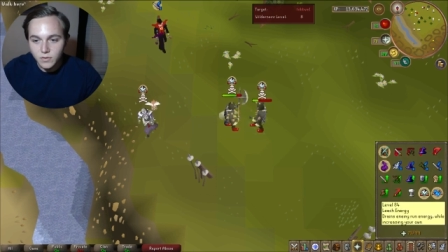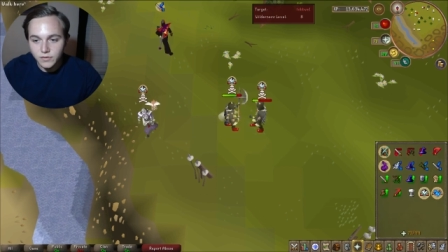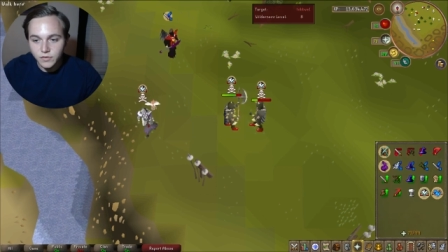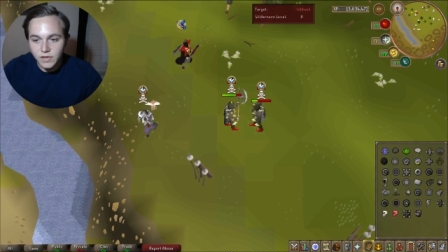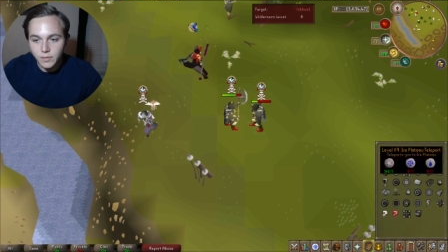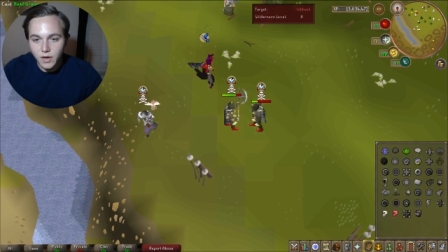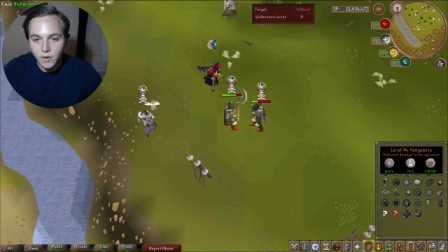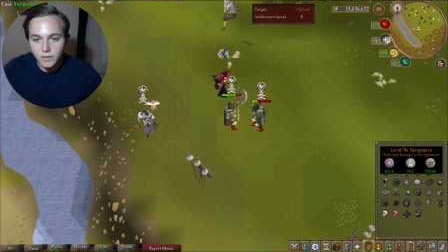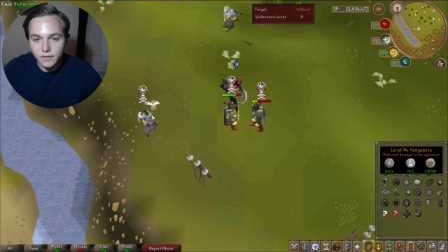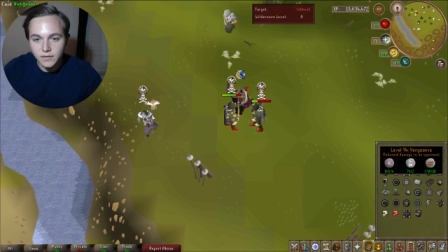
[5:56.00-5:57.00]
Let's just keep
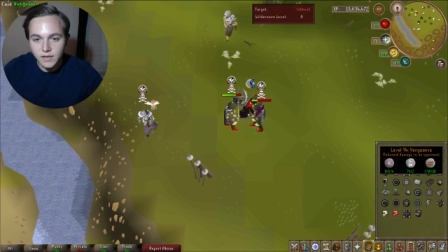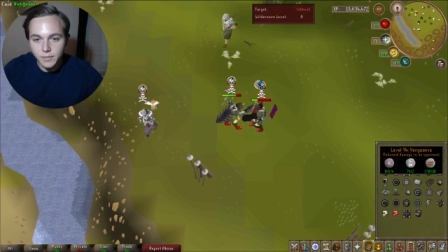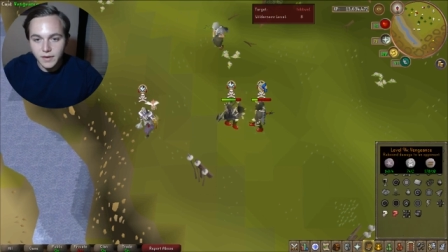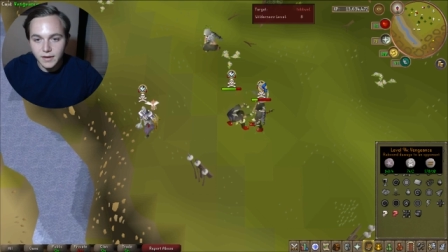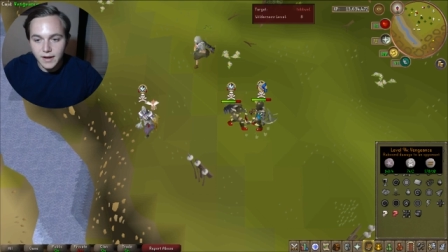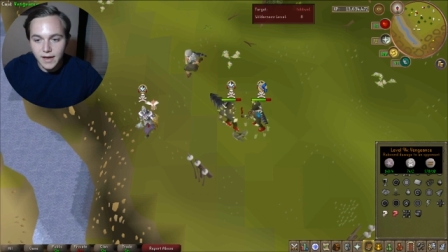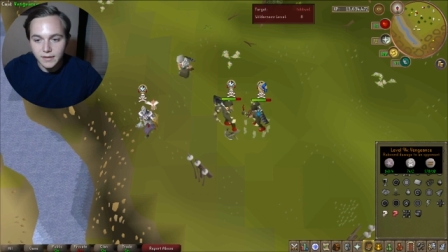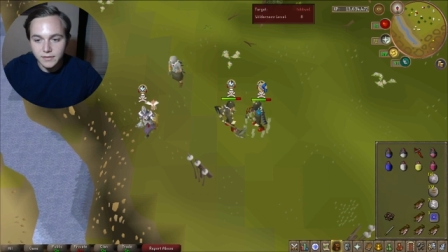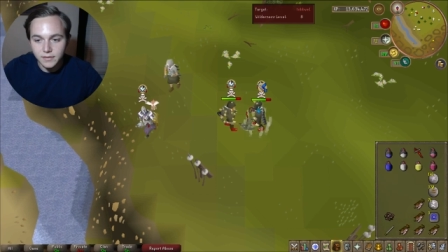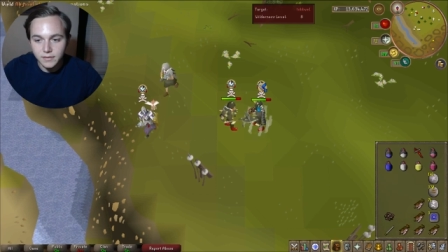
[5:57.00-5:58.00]
going, let's just keep getting
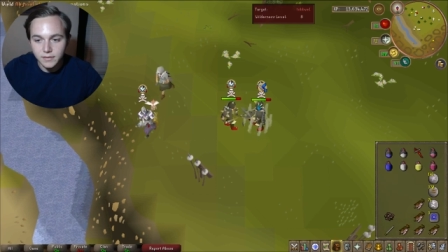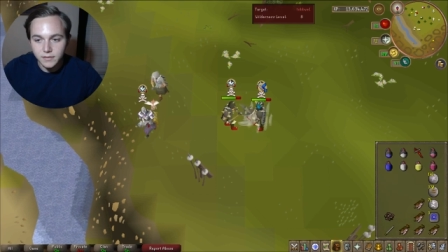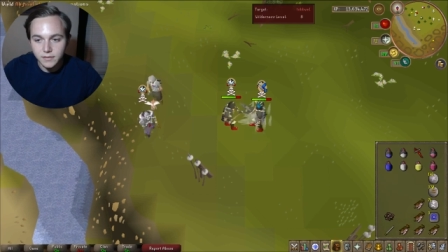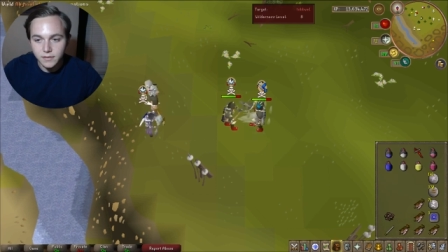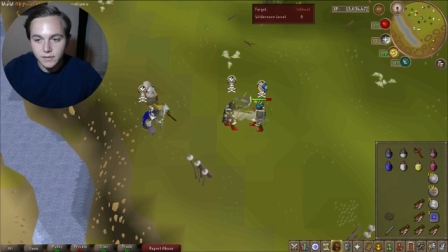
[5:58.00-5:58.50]
axes.